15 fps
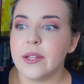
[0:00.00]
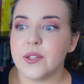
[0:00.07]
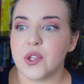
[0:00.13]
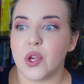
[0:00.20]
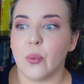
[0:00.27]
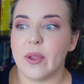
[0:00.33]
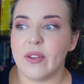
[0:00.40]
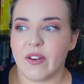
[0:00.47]

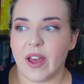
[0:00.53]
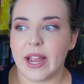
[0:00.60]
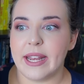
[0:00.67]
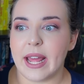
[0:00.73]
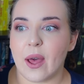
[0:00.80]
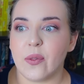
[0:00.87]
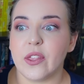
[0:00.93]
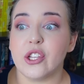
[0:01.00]
So we
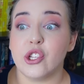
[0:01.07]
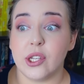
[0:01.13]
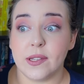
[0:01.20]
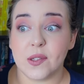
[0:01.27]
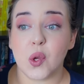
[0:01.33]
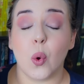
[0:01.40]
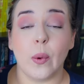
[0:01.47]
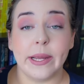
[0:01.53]
find out that
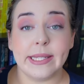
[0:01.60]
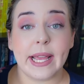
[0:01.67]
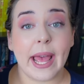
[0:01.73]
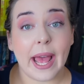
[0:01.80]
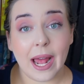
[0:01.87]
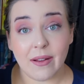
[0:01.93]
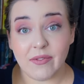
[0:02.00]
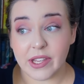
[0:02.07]
she's going to
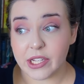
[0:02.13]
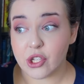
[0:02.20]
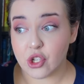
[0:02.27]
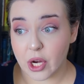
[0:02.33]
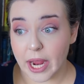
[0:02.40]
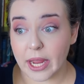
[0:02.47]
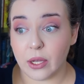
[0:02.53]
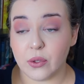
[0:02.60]
have this
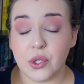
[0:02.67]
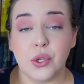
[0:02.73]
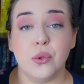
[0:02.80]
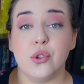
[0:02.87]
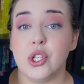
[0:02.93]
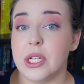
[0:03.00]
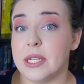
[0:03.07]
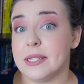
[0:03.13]
child who
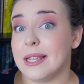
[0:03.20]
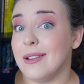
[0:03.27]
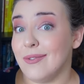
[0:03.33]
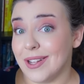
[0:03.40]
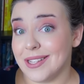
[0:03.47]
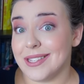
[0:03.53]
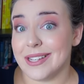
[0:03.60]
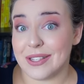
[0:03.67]
she is
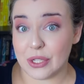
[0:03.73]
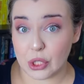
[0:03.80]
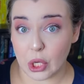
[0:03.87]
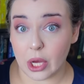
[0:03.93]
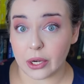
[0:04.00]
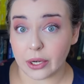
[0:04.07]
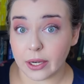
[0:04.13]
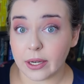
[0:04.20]
convinced is a
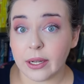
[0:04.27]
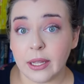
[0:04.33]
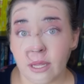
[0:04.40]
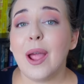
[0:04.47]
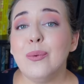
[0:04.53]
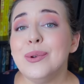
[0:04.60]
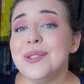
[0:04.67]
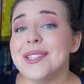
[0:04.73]
daughter.
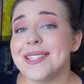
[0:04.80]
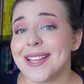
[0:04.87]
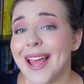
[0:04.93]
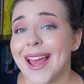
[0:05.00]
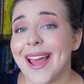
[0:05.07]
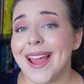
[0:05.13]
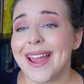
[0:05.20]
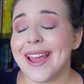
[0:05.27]
I will
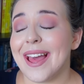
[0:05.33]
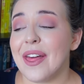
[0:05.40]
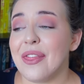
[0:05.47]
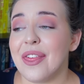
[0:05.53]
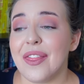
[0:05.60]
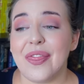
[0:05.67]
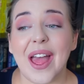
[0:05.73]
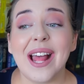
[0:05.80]
say
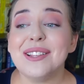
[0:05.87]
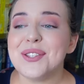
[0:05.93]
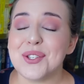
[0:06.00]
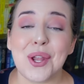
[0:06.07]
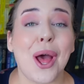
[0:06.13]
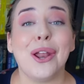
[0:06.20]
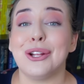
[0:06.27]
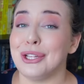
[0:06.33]
that that's
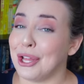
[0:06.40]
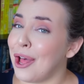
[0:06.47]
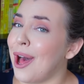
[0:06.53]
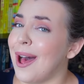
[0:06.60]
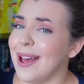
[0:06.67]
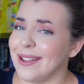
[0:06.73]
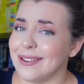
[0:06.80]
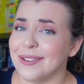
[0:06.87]
not a
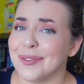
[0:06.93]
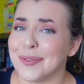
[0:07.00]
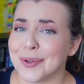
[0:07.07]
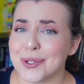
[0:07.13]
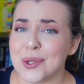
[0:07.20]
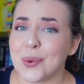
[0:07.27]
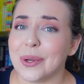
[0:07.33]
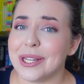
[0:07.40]
lot
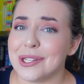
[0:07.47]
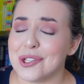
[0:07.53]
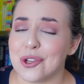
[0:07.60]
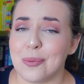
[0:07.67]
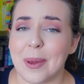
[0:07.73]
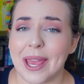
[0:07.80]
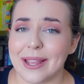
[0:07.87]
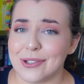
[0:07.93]
for
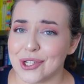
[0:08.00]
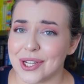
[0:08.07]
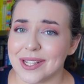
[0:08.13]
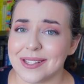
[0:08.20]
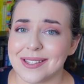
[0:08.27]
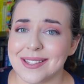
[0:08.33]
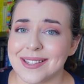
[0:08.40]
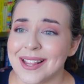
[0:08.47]
22
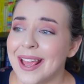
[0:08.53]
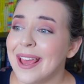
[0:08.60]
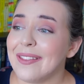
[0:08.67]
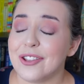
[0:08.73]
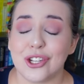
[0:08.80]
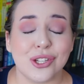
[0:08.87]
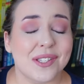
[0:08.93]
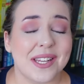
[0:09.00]
pages,
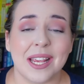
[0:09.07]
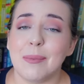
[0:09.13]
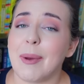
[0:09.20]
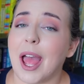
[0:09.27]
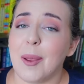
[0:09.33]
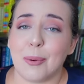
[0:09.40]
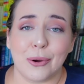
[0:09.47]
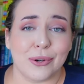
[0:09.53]
just in
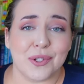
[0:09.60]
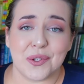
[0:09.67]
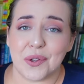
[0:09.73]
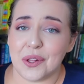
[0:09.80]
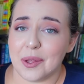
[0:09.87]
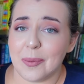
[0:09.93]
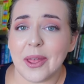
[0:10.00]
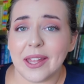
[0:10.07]
my
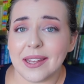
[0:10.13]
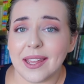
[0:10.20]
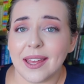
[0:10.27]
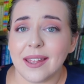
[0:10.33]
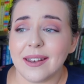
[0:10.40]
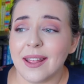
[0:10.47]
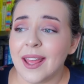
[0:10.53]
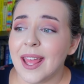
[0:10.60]
personal
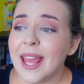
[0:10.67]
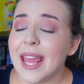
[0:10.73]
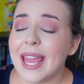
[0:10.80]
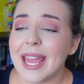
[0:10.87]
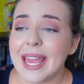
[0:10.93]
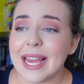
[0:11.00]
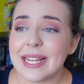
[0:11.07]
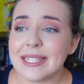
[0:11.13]
opinion.
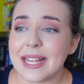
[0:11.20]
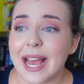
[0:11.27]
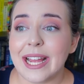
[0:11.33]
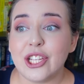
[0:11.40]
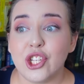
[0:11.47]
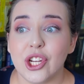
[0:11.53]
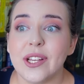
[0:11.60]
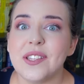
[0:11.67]
And
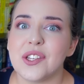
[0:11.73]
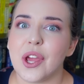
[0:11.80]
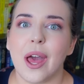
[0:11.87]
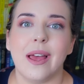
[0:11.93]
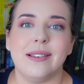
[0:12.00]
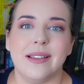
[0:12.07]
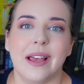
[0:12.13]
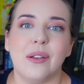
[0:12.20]
I just
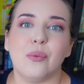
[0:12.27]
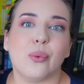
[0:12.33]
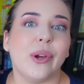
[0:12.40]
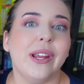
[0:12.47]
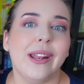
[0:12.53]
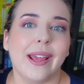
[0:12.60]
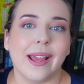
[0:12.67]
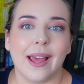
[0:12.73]
got done
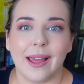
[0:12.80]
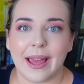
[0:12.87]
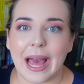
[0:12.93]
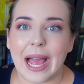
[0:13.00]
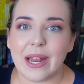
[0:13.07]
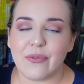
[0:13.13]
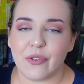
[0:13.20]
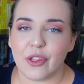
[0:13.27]
reading A
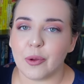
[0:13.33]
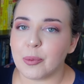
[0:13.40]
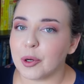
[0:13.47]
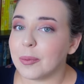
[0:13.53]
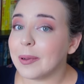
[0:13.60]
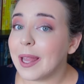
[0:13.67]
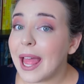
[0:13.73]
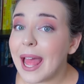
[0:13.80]
Guide for the
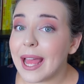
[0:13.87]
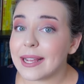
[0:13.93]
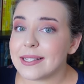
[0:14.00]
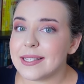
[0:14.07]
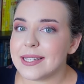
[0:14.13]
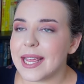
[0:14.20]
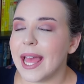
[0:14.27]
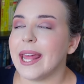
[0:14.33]

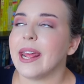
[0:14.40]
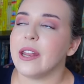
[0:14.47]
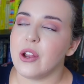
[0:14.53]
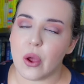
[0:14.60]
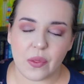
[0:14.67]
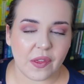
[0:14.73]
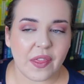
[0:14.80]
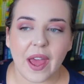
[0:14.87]
Perplexed, and I
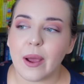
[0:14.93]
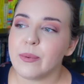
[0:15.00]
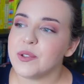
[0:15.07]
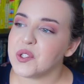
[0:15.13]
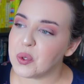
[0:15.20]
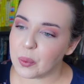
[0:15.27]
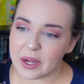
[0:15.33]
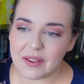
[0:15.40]
know that that
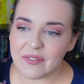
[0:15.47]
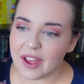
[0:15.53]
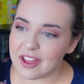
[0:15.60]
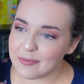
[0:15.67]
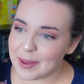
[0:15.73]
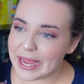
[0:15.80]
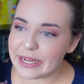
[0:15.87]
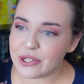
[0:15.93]
was
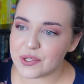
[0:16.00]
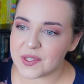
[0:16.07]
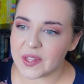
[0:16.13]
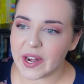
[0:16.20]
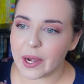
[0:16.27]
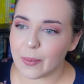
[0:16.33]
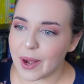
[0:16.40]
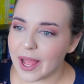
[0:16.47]
25 pages
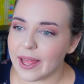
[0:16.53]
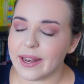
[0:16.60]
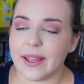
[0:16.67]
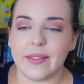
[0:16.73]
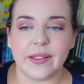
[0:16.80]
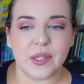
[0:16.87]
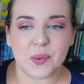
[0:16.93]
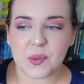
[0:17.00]
that I read,
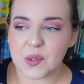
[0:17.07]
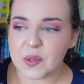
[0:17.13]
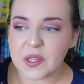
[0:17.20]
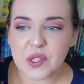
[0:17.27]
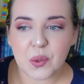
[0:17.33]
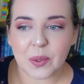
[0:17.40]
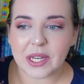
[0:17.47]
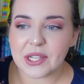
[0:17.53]
and this was
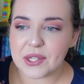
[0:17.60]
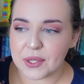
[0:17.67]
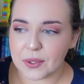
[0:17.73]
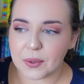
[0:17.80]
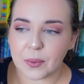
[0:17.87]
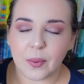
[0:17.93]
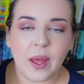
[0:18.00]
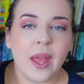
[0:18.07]
only
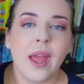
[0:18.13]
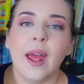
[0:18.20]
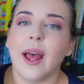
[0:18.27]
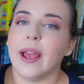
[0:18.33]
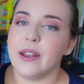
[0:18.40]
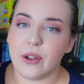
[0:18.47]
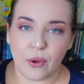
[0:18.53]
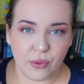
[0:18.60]
22.
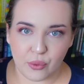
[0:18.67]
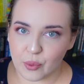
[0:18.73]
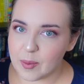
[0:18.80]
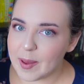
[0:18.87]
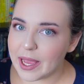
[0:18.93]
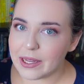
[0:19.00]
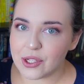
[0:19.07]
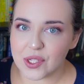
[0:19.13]
I know three
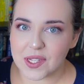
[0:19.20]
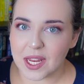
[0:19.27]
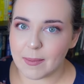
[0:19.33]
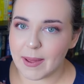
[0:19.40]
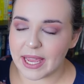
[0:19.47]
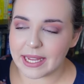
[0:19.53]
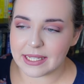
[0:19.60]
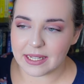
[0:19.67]
pages
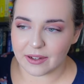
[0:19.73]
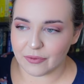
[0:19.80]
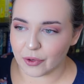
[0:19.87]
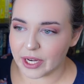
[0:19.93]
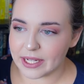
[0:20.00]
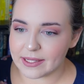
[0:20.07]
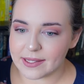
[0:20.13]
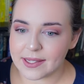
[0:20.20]
can make a
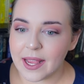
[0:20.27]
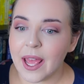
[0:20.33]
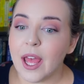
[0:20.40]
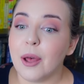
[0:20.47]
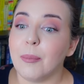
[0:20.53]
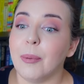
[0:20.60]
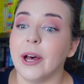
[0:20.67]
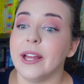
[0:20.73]
difference,
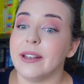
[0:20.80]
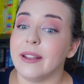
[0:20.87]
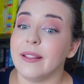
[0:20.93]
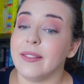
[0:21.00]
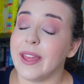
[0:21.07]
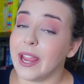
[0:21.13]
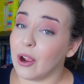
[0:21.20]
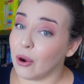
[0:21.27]
but
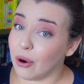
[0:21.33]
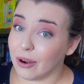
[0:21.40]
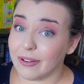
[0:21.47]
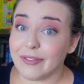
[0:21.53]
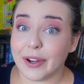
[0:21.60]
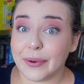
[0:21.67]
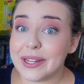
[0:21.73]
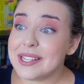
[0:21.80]
they
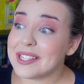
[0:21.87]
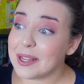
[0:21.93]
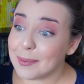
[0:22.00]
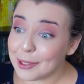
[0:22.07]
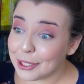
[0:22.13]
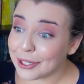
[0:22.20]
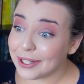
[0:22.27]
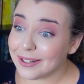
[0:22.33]
are very
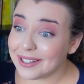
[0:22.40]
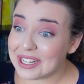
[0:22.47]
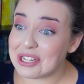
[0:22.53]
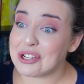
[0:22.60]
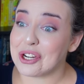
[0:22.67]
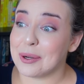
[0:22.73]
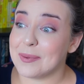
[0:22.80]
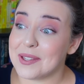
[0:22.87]
similar
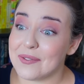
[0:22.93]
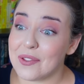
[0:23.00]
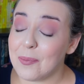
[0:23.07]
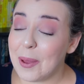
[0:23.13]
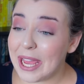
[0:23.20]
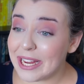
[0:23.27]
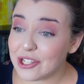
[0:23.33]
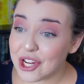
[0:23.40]
in terms of the
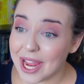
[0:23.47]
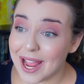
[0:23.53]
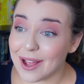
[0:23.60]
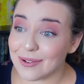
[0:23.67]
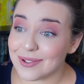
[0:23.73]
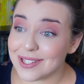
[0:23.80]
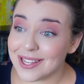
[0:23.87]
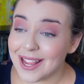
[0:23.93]
page
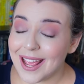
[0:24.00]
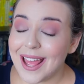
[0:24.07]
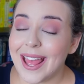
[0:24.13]
count.